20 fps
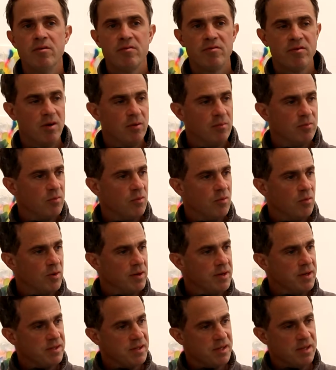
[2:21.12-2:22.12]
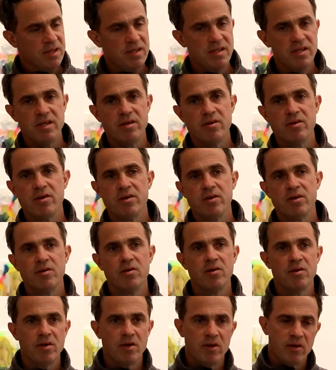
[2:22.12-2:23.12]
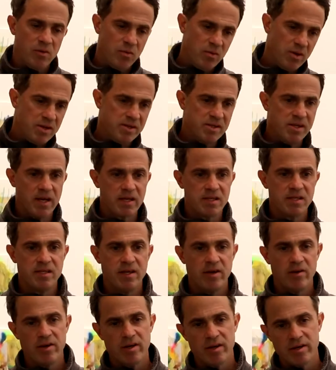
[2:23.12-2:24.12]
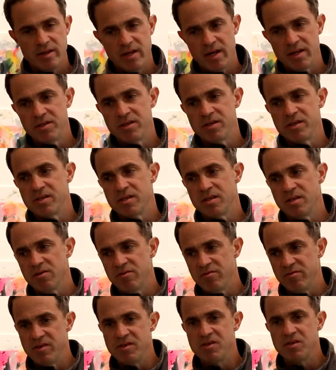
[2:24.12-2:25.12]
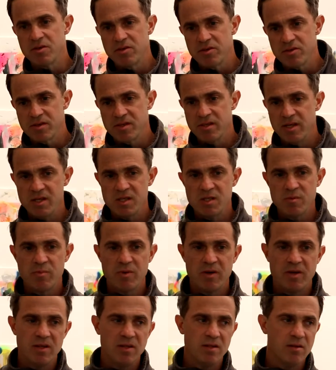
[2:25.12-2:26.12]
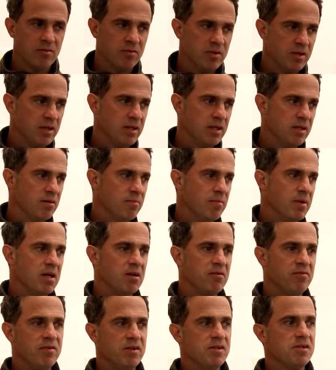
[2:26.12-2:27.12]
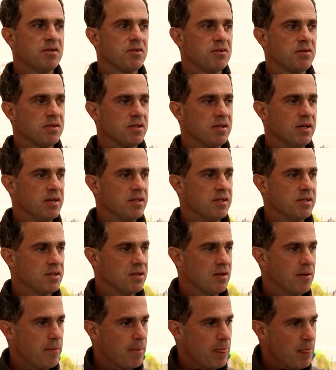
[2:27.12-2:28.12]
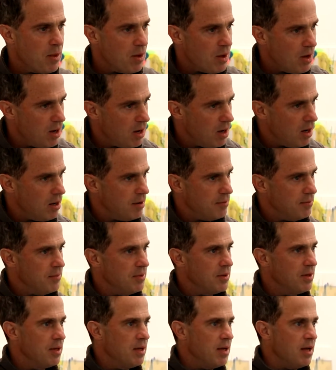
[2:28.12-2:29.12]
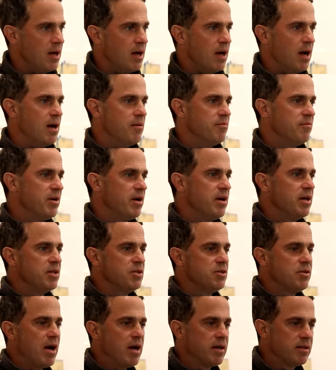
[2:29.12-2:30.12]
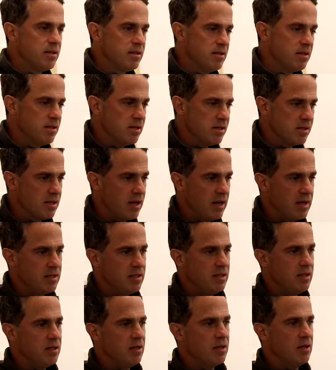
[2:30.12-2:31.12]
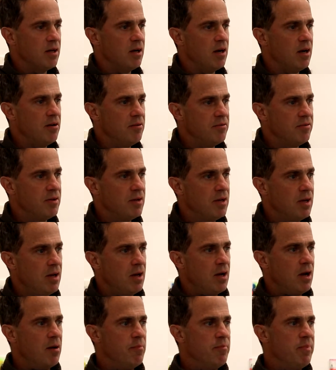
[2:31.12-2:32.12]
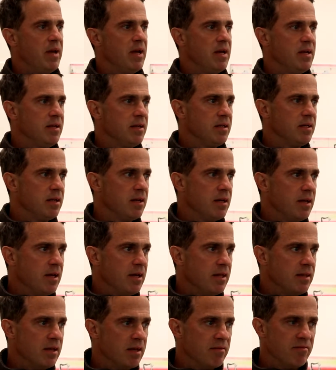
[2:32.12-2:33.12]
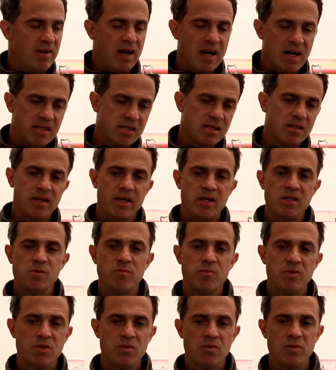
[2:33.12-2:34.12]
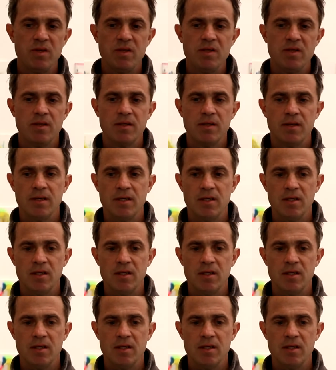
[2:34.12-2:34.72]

from what is interior, what is exterior, not just in the physical sense, but really in the metaphysical sense. I'm very attracted to this idea of a painting that vacillates between